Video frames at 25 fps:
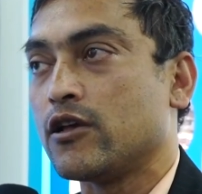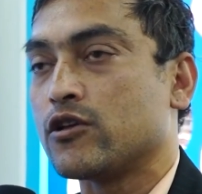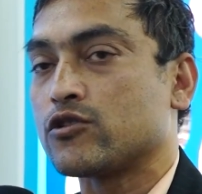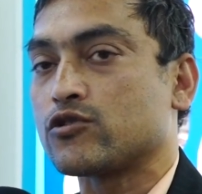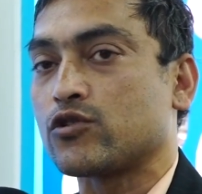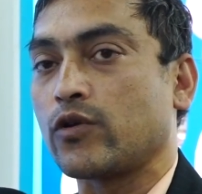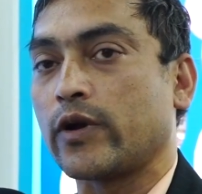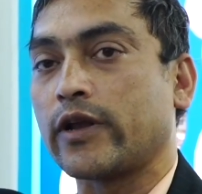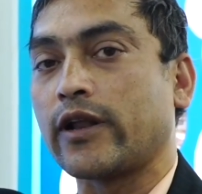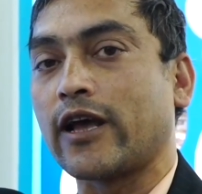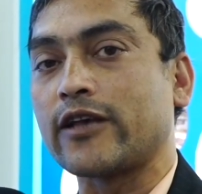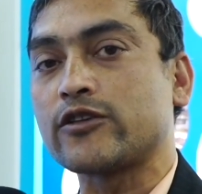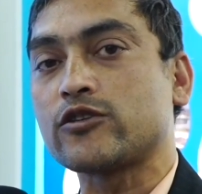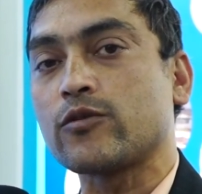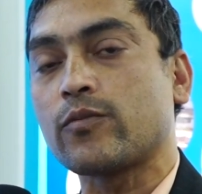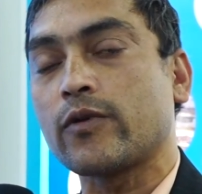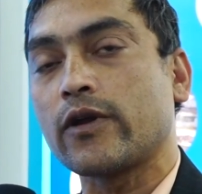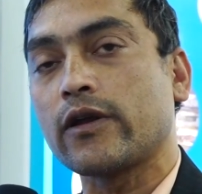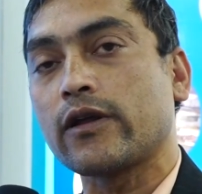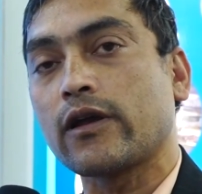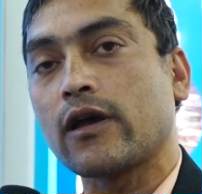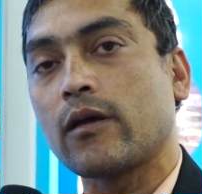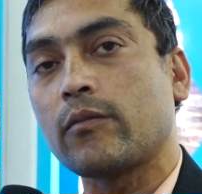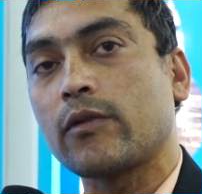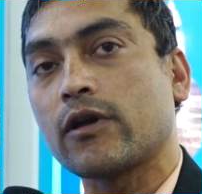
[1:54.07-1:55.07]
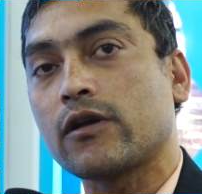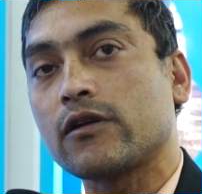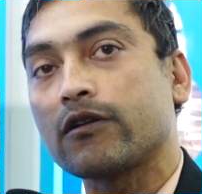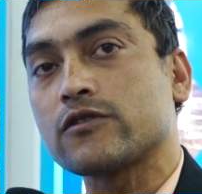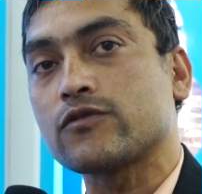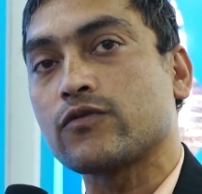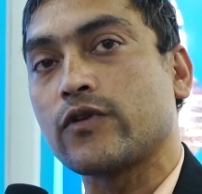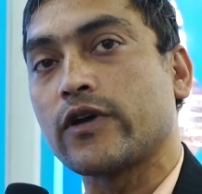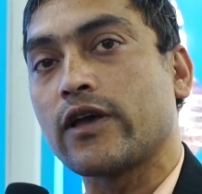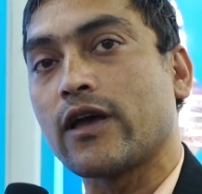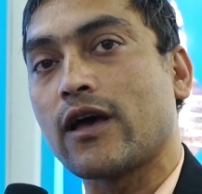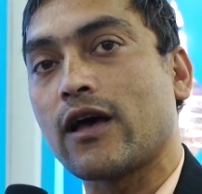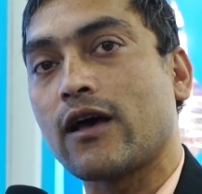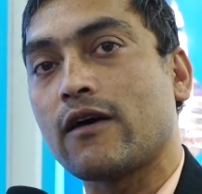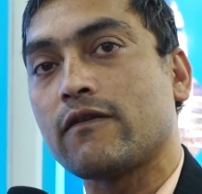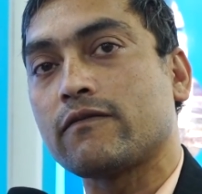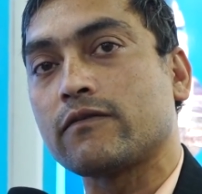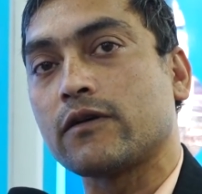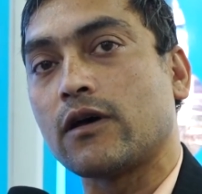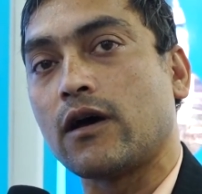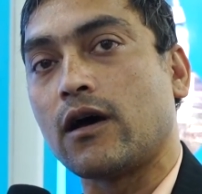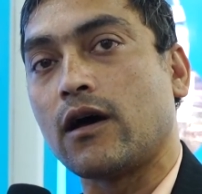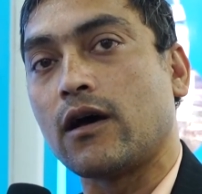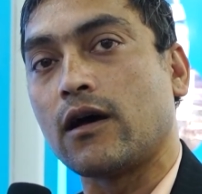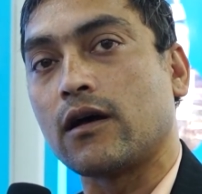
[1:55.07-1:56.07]
So in isoprene chemicals, we have
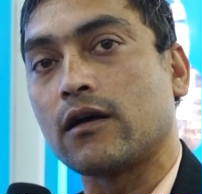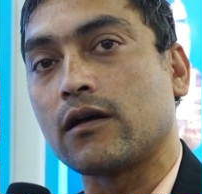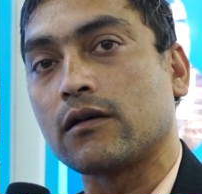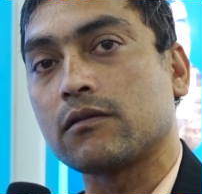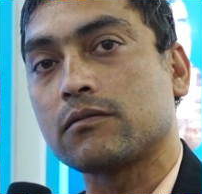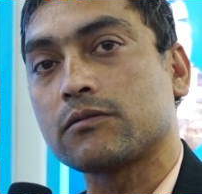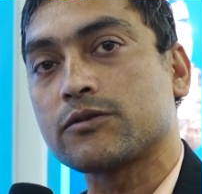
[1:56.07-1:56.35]
uh,